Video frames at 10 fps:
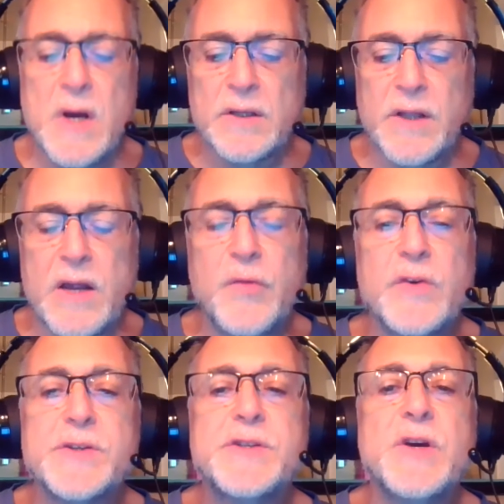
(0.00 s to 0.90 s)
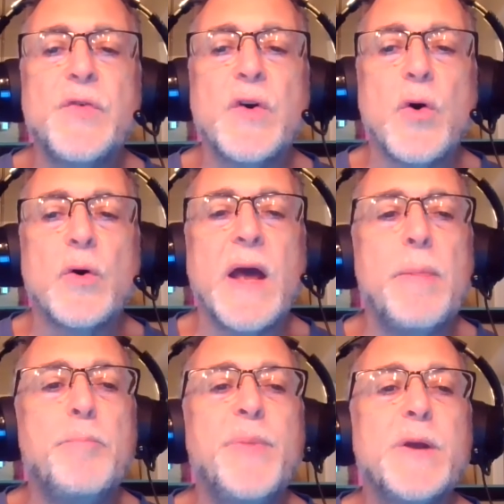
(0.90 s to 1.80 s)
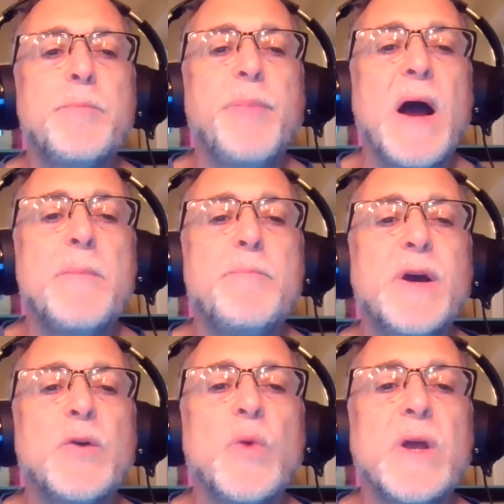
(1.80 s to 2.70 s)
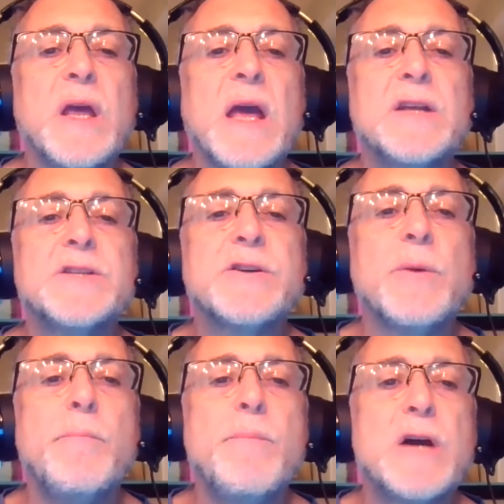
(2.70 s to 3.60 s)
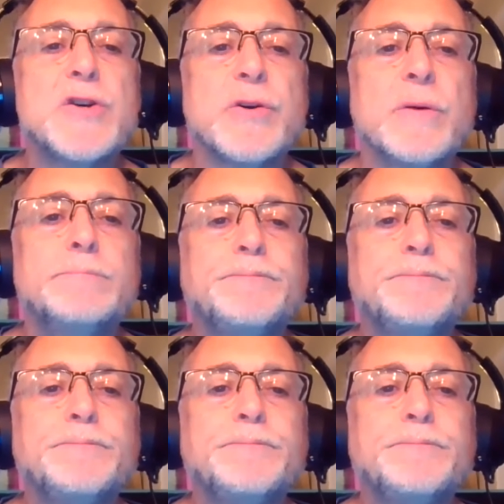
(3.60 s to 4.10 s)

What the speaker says: Life is difficult, and bit by bit, we gain some measure